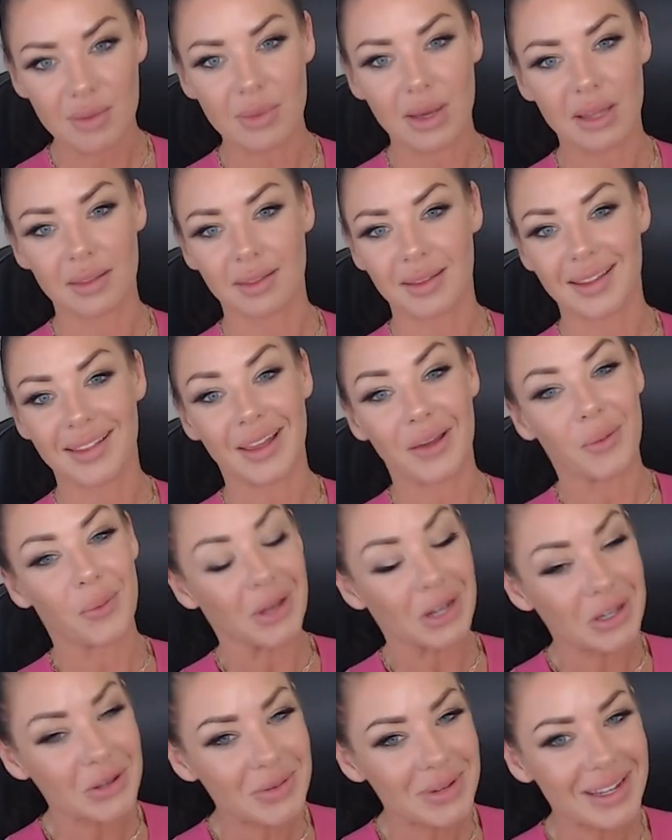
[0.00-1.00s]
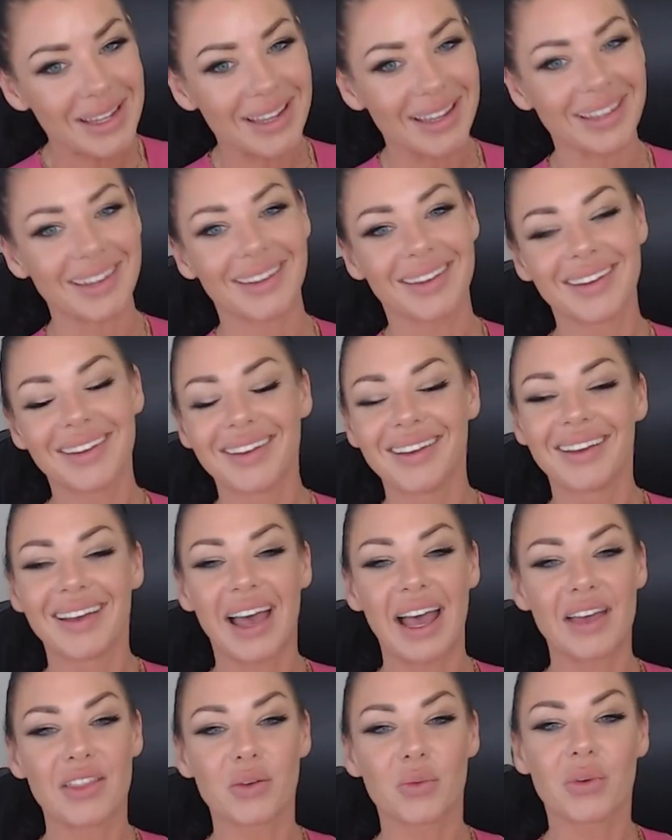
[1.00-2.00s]
monthly? Like, what do you need?
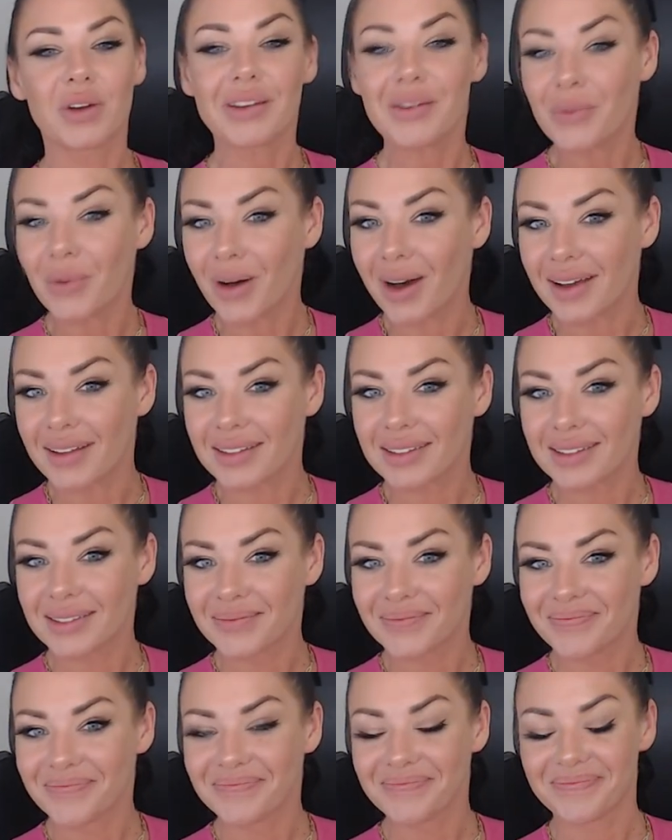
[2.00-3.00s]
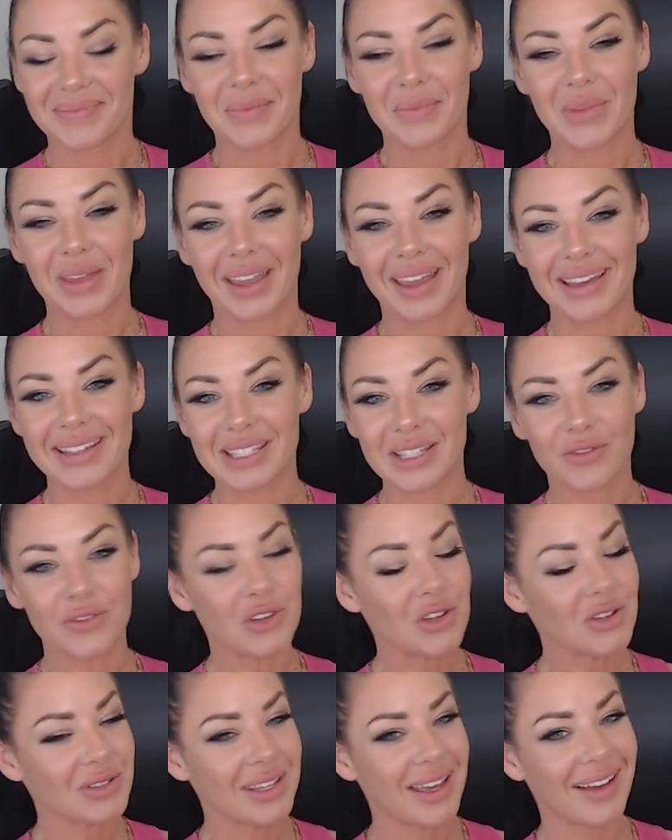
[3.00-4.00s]
And then what do that, you want? I, I
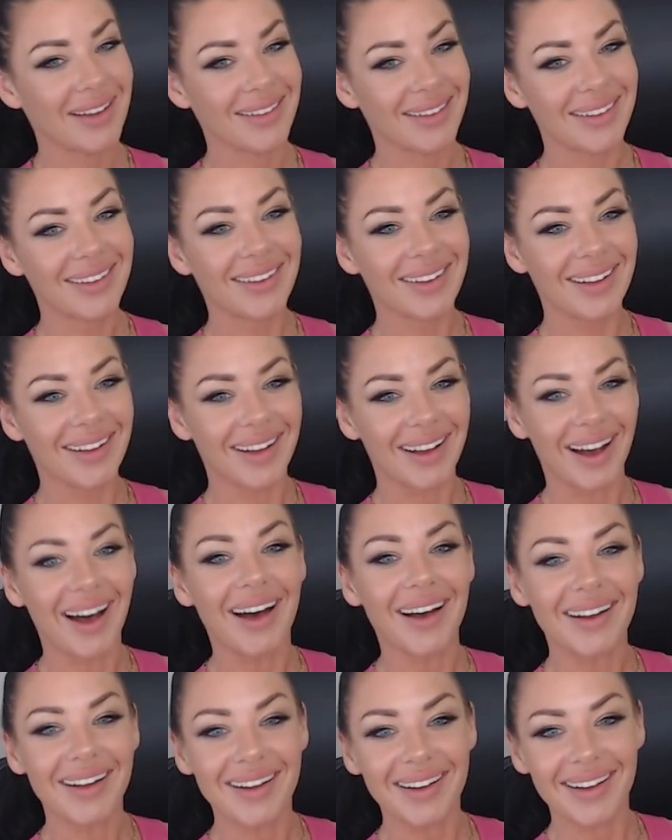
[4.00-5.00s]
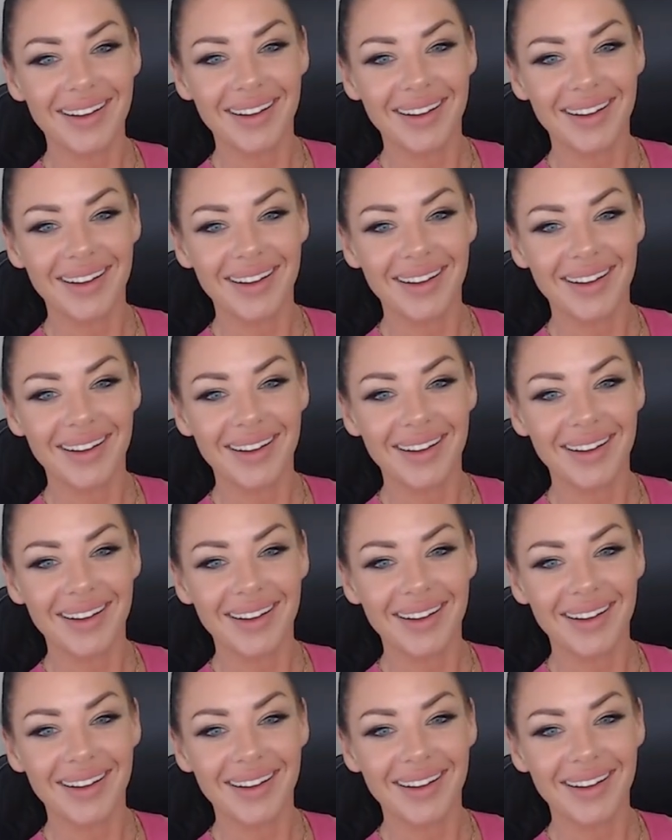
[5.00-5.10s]
got it. Huh?